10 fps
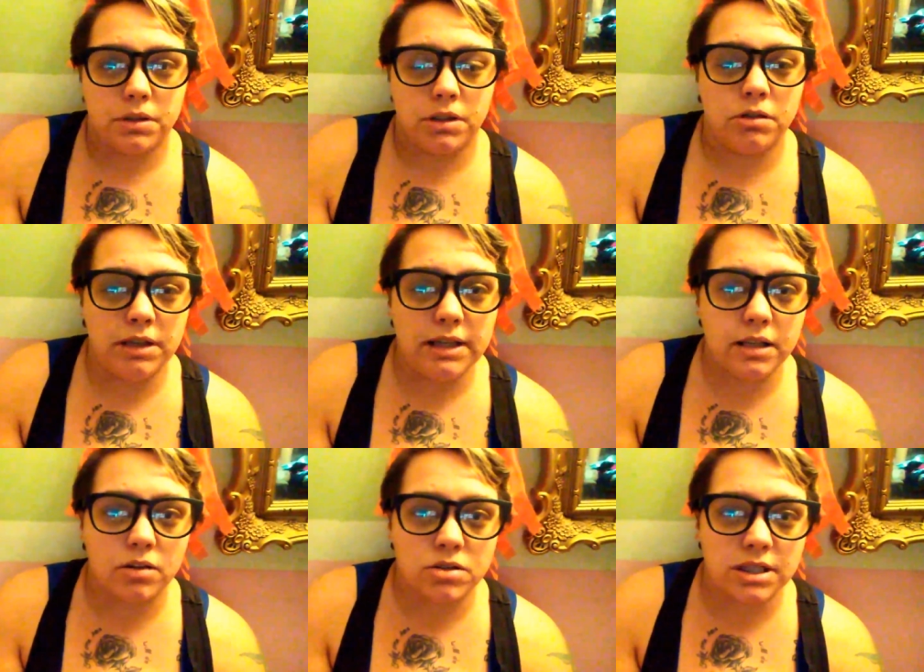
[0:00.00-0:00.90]
you need to
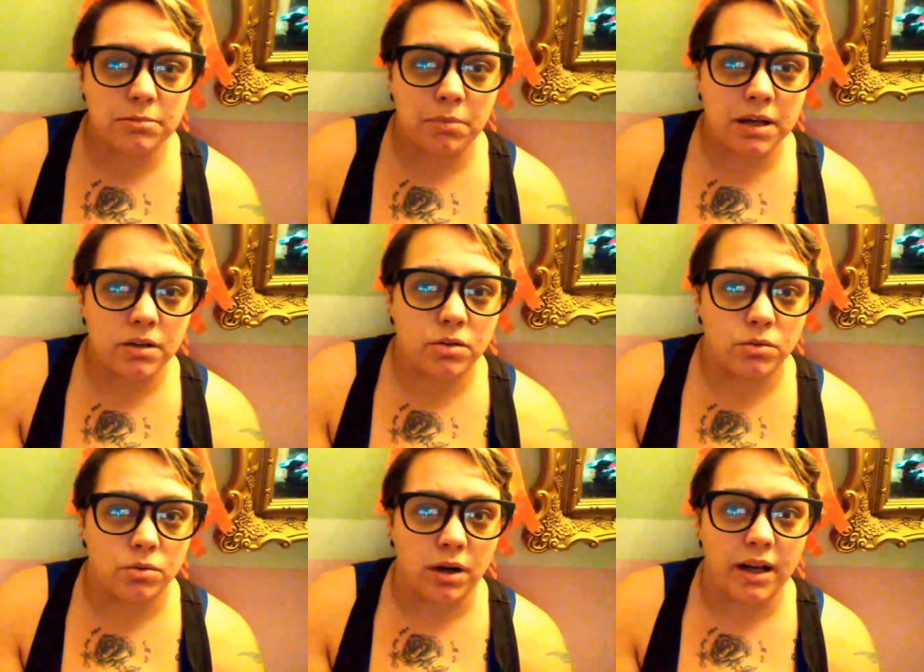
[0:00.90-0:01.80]
go seek
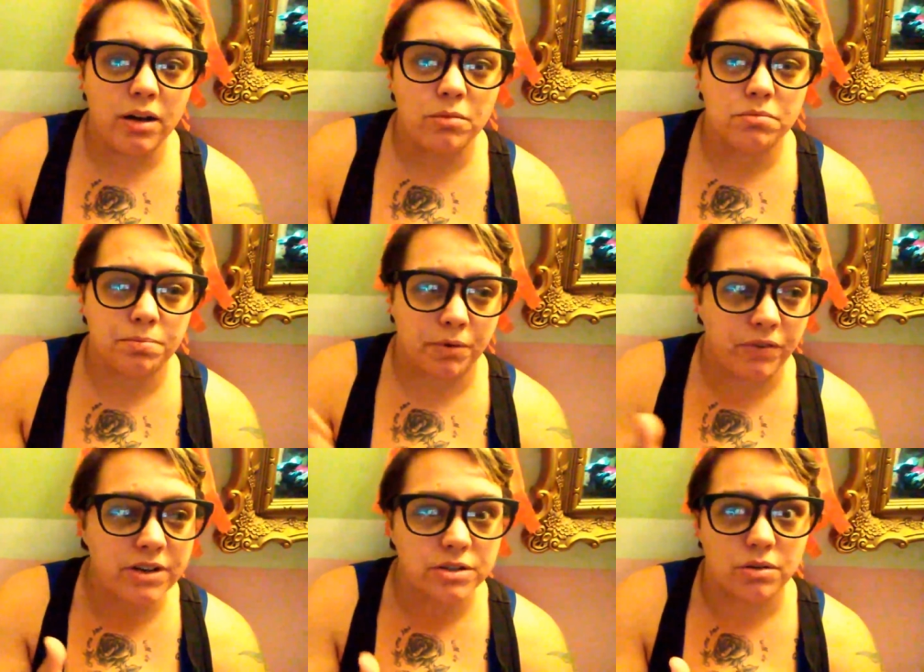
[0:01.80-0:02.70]
medical help,
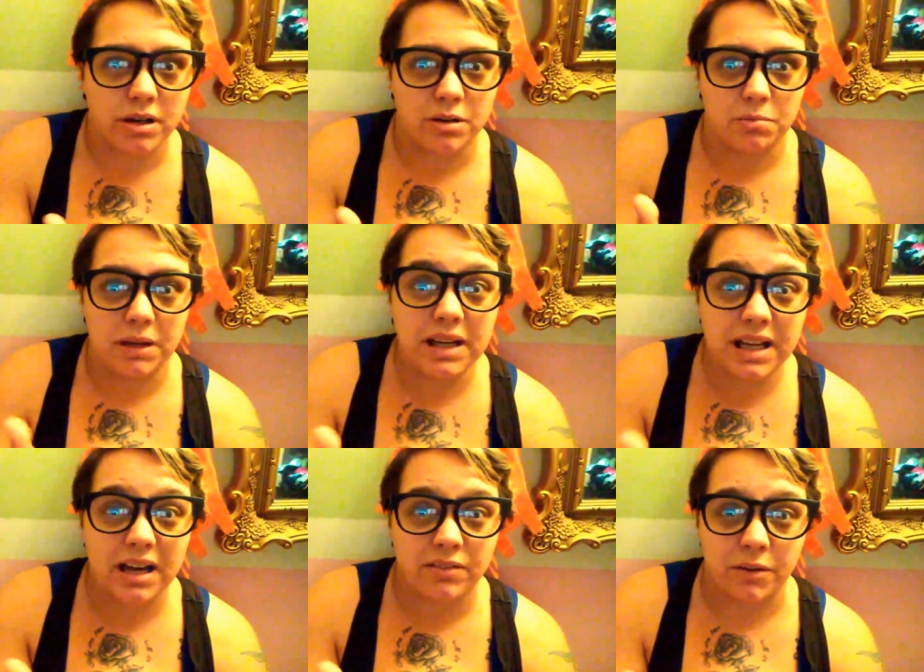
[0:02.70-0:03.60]
professional help, any
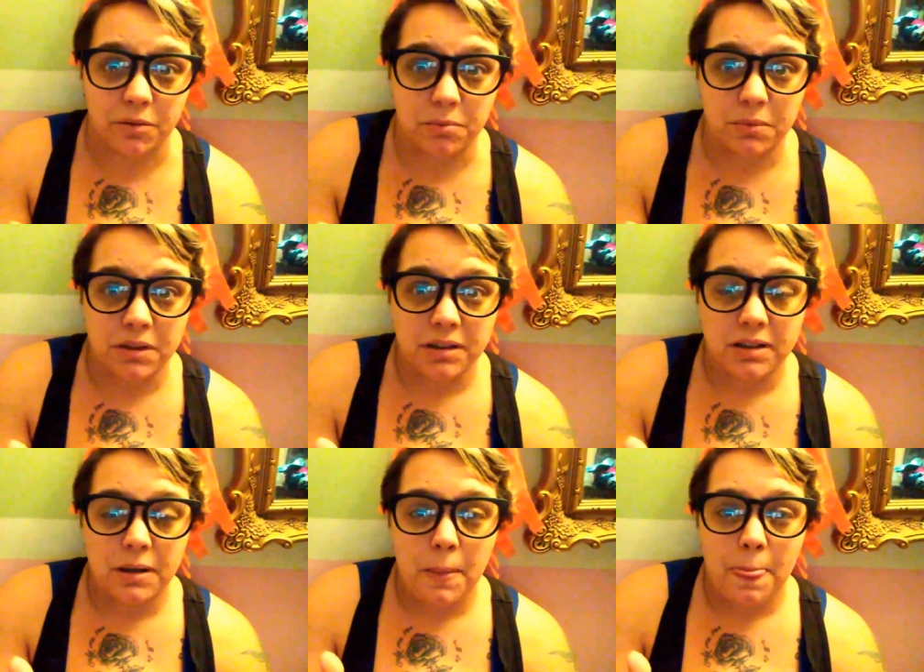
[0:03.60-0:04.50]
kind of help.
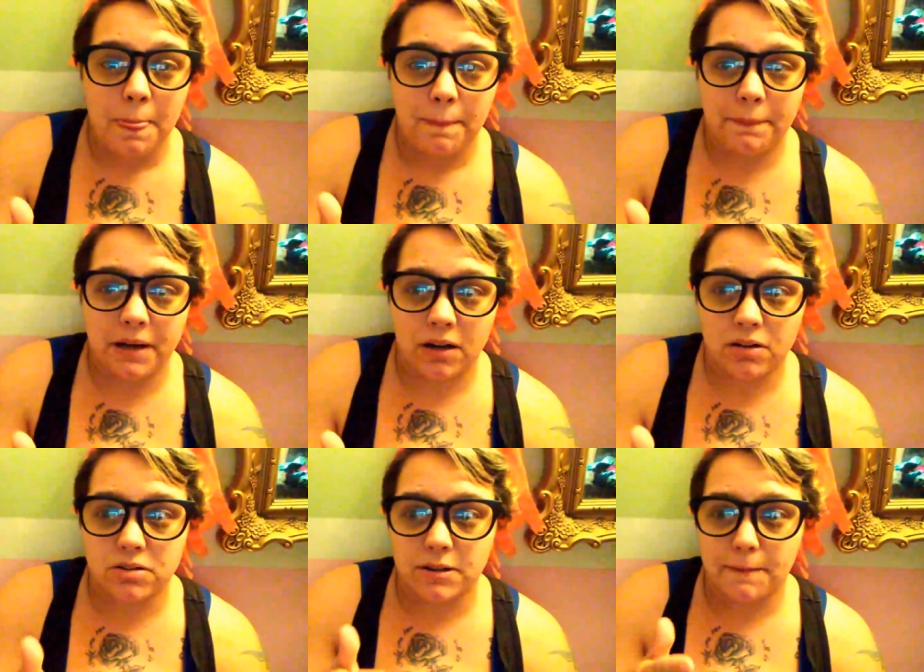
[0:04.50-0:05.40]

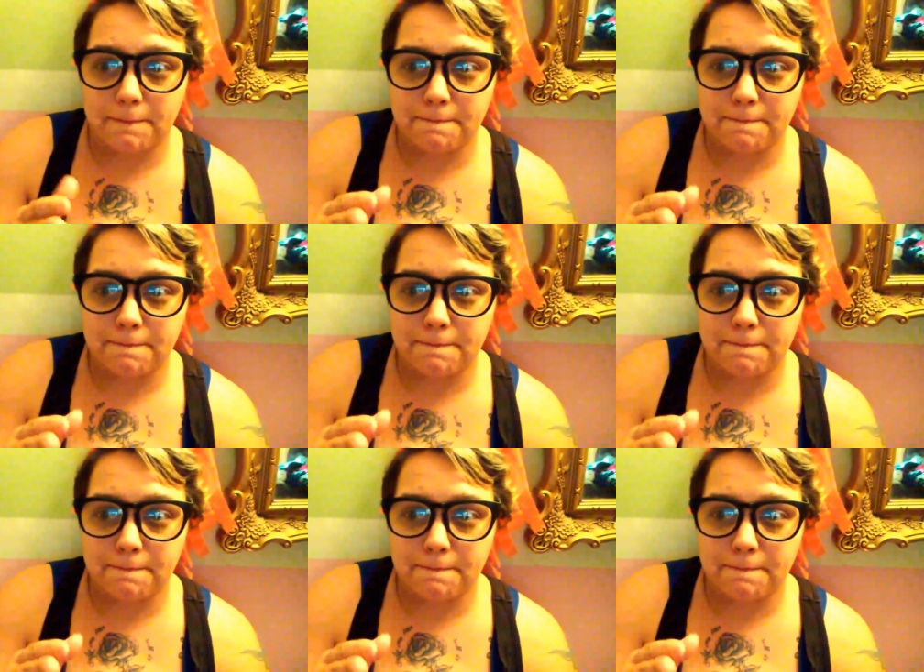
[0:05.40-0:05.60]
Because